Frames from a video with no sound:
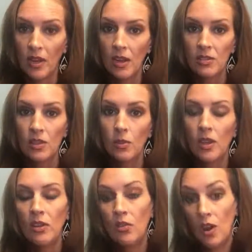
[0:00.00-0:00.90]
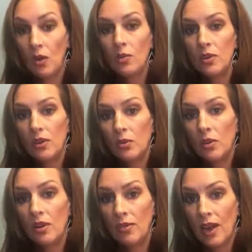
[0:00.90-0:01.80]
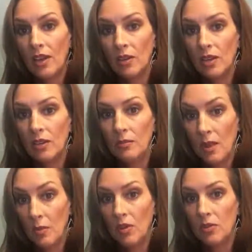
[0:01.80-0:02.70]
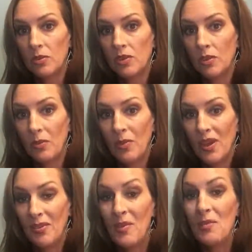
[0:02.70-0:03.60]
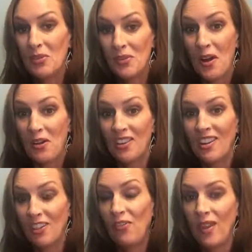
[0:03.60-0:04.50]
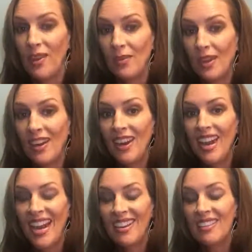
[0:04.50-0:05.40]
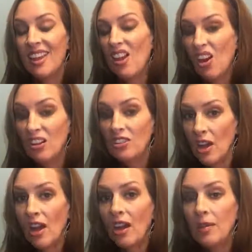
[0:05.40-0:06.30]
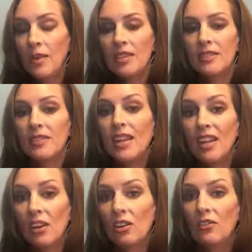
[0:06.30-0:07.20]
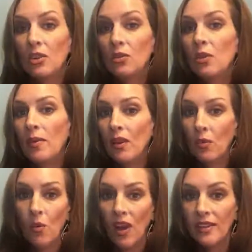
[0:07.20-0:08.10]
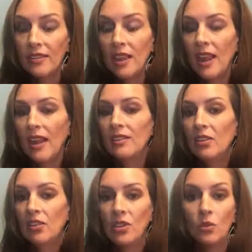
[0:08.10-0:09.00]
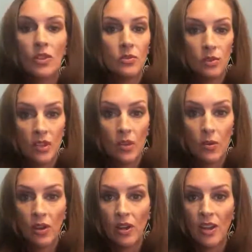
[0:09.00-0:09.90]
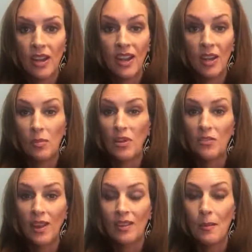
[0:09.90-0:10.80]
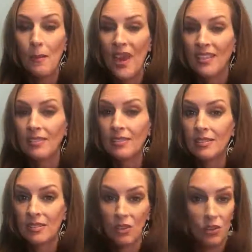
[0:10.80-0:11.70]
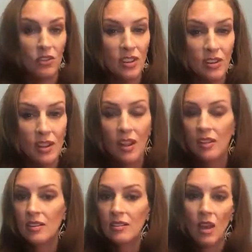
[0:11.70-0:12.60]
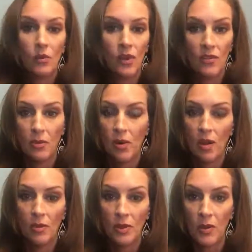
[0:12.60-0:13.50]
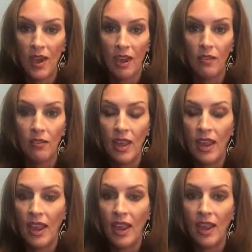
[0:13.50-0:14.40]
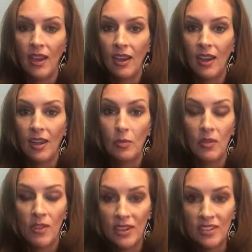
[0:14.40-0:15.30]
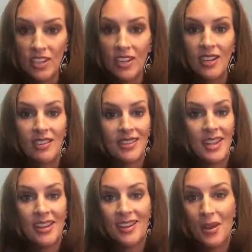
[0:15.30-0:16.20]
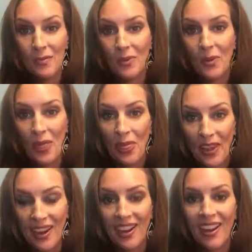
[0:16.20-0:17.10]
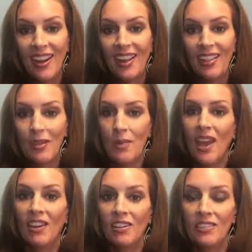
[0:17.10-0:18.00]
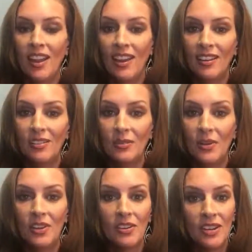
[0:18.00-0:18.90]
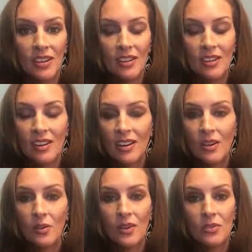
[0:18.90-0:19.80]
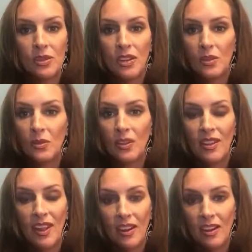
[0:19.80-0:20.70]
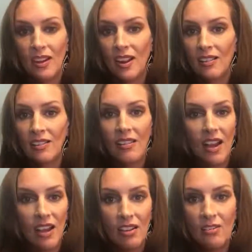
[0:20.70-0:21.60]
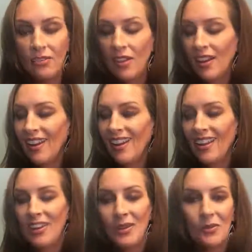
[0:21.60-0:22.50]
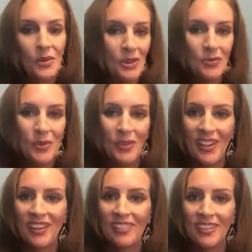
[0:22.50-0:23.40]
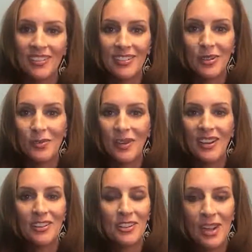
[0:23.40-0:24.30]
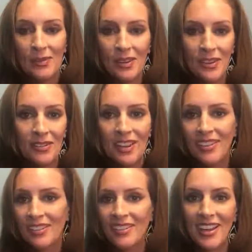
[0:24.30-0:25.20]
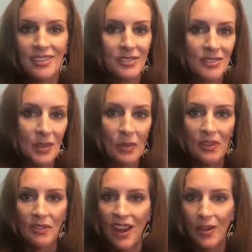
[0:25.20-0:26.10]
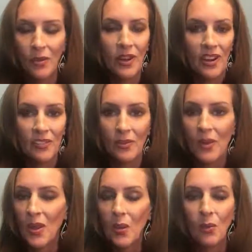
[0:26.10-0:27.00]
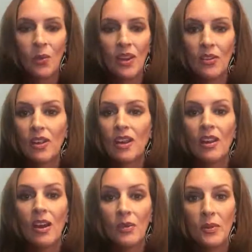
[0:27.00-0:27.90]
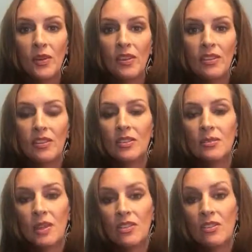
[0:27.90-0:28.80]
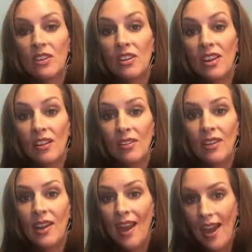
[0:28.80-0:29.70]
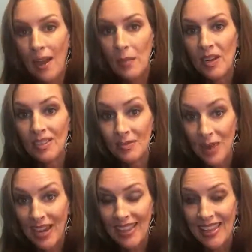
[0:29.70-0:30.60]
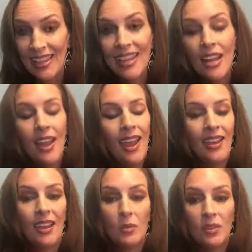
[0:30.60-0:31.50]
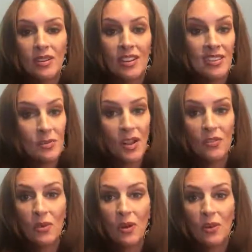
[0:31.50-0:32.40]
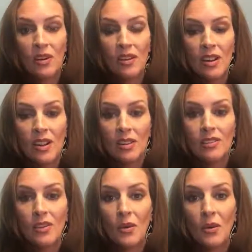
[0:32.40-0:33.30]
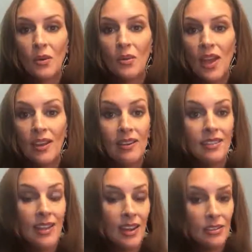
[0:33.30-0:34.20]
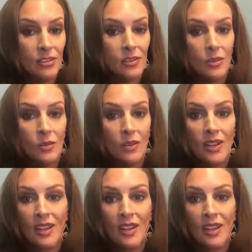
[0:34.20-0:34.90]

So what you know when you're one of our members, when you're a member of our dental family, is that our job is to take care of you no matter what, and tell you what's really going on and help you find the best solution to solve whatever problem you have. And prevention is the #1 thing that matters. And when you're here, we treat you with care and love like you wouldn't believe. There's nobody here shaming you, telling you you're not doing something right, whatever. We don't care. All we want to do is make sure that you're healthy, happy, smiling, and able to take your smile forward. So that is the answer to the